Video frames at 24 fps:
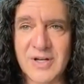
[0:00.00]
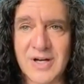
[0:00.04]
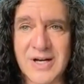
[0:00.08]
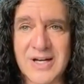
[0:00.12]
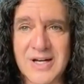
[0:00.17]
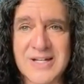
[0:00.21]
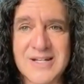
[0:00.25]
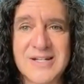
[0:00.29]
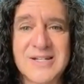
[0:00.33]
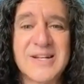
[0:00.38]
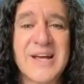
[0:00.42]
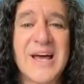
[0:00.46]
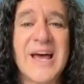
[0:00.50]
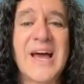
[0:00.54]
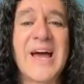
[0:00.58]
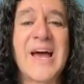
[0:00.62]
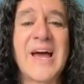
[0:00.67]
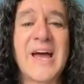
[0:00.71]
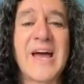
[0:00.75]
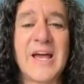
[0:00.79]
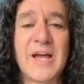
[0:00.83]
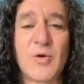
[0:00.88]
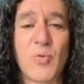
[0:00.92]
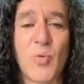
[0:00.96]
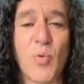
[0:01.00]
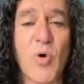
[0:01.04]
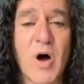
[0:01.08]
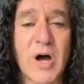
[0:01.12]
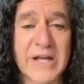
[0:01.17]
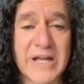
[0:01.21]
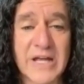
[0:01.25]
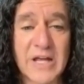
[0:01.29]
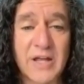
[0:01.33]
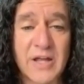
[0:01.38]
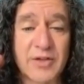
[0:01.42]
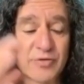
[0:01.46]
a day
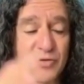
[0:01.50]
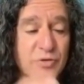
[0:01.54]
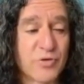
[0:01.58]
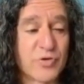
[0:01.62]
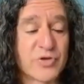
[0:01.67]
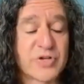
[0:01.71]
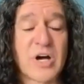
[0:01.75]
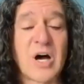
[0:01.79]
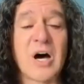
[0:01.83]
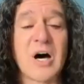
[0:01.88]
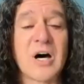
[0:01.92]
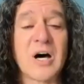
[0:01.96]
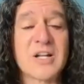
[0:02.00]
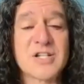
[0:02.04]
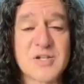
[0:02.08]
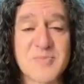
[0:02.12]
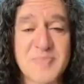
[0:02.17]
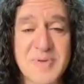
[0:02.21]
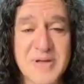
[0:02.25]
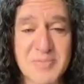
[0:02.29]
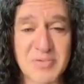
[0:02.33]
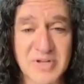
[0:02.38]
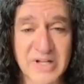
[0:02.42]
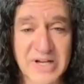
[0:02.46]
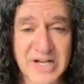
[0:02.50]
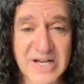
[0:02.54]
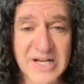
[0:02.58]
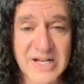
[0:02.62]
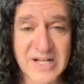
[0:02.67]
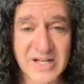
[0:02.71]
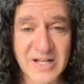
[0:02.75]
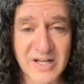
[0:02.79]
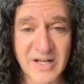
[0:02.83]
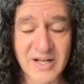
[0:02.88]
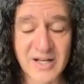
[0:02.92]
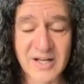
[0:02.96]
walking through tons of people in
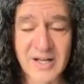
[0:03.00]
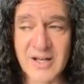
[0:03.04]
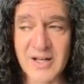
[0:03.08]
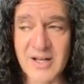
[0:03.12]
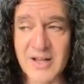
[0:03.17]
India